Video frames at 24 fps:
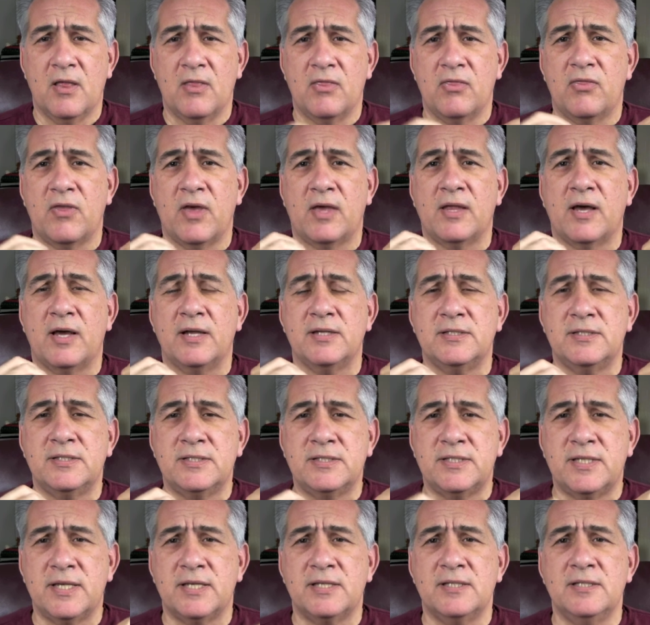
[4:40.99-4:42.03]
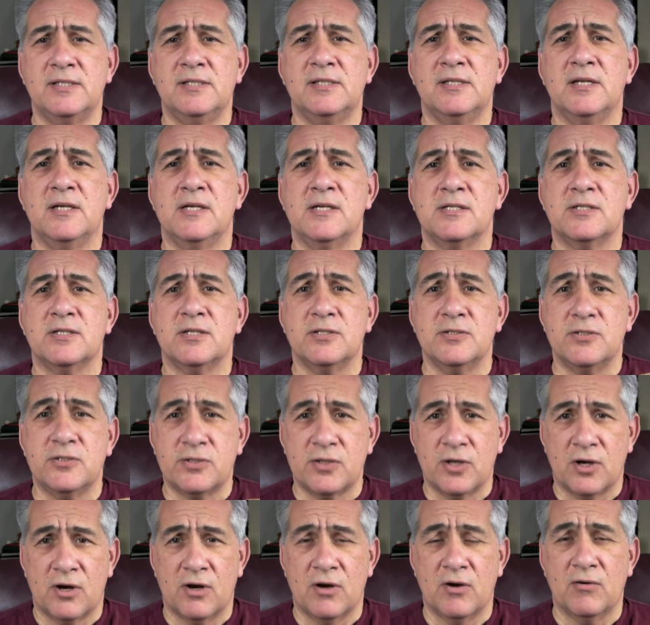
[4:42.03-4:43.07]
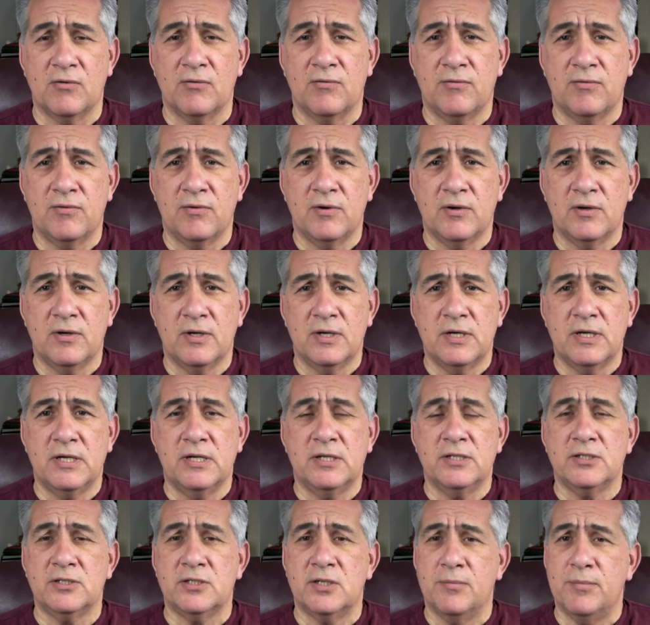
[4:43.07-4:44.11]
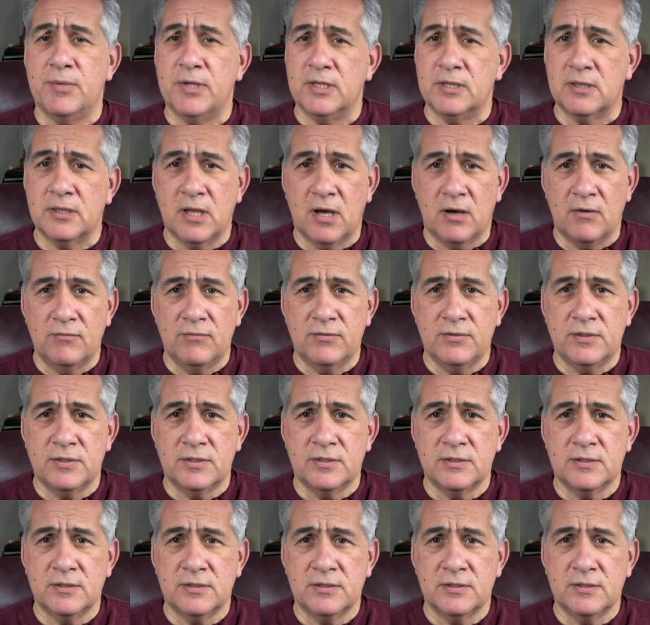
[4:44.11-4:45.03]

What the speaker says: that I didn't deserve to be loved.